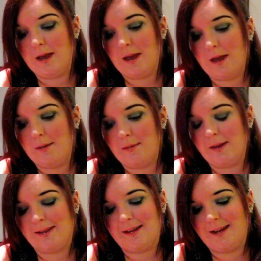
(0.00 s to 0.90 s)

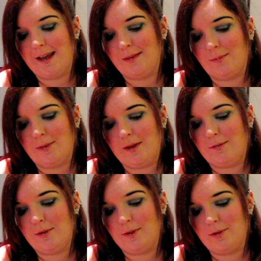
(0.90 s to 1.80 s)
I did get them quite
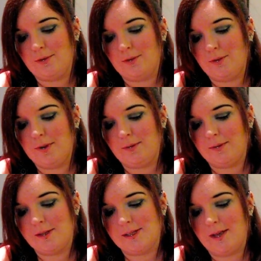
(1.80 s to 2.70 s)
a few years ago. I'm
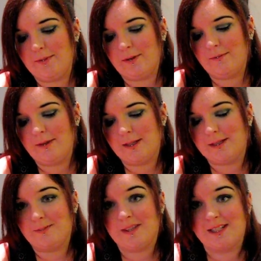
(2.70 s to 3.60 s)
going to see if I can find
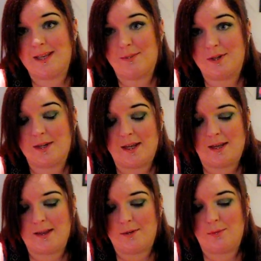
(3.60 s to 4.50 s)
something similar to
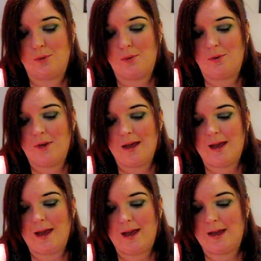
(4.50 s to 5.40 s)
link down below
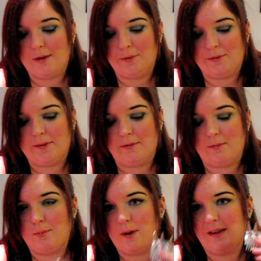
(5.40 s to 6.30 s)
and also to give
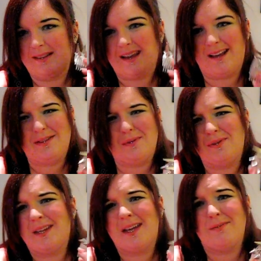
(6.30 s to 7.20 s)
the price. I
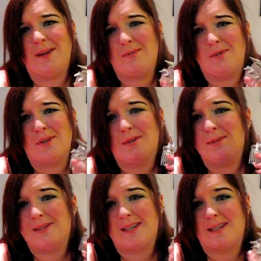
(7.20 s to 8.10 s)
don't think I paid more than
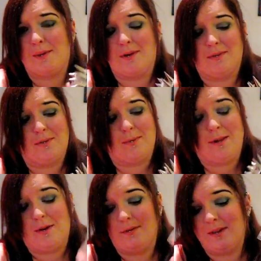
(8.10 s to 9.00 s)
about £6 for the
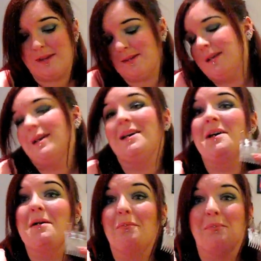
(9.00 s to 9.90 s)
pair of these,
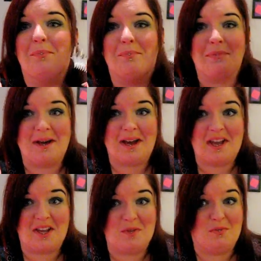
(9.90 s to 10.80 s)
but
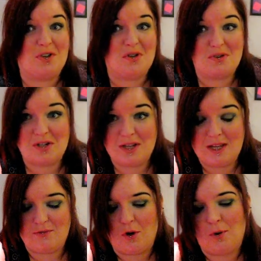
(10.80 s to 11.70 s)
I could be
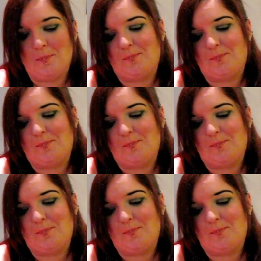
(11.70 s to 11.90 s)
totally wrong.